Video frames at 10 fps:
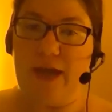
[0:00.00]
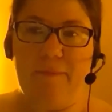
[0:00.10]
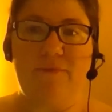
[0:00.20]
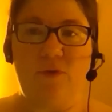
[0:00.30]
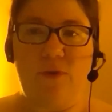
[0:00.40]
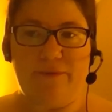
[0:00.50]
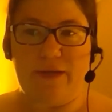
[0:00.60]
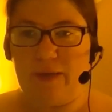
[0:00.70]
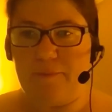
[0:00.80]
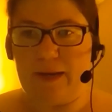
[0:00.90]
time if you
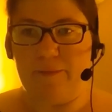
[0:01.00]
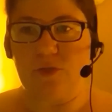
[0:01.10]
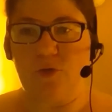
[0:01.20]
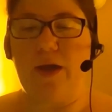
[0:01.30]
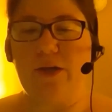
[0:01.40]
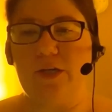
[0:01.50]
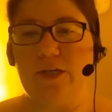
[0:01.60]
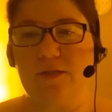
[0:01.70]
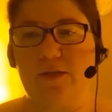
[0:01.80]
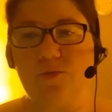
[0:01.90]
haven't yet been able to watch
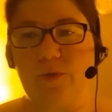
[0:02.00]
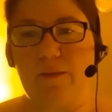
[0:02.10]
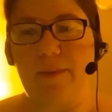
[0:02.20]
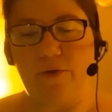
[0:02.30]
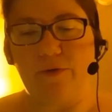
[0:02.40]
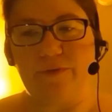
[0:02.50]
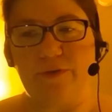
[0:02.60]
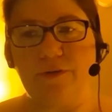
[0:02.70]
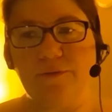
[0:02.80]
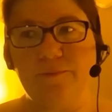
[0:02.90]
it. It's really
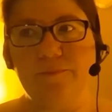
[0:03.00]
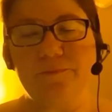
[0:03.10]
powerful.